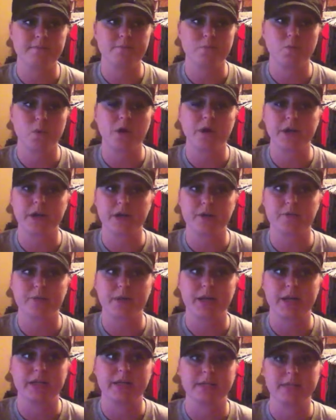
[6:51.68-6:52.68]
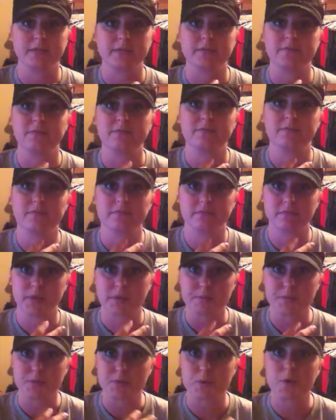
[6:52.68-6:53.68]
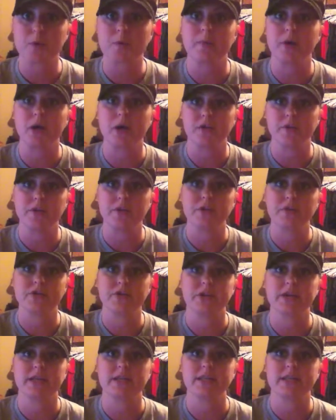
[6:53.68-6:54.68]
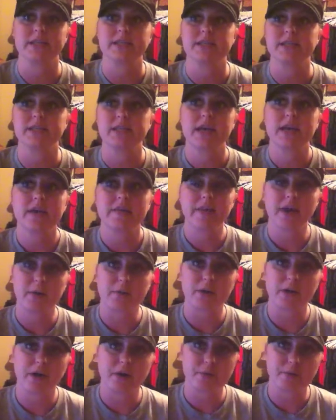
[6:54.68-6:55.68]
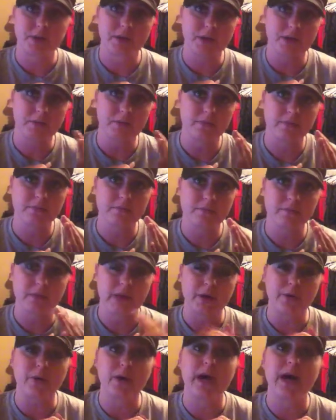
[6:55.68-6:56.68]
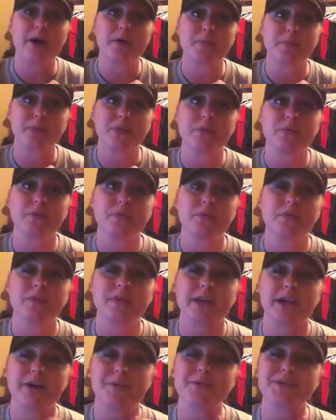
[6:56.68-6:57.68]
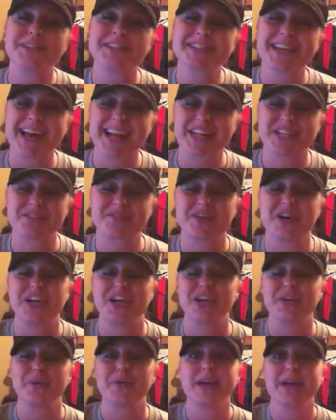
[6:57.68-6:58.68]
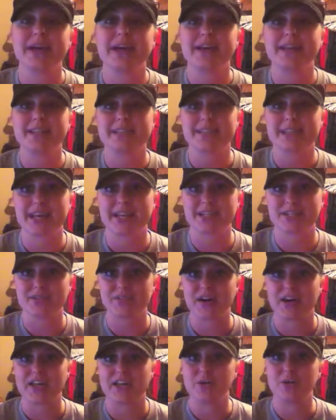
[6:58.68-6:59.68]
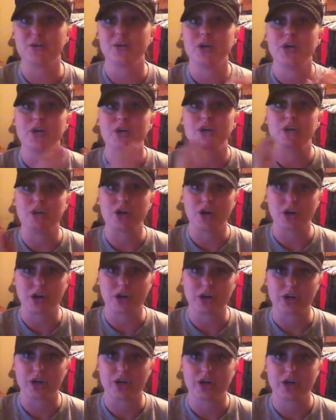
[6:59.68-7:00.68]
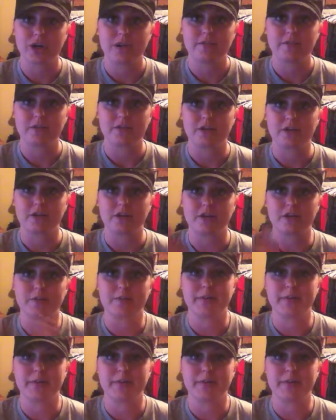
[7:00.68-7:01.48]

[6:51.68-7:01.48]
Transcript: wanting your body to absorb all the nutrients is that will help to satisfy you and satisfy you longer, for a longer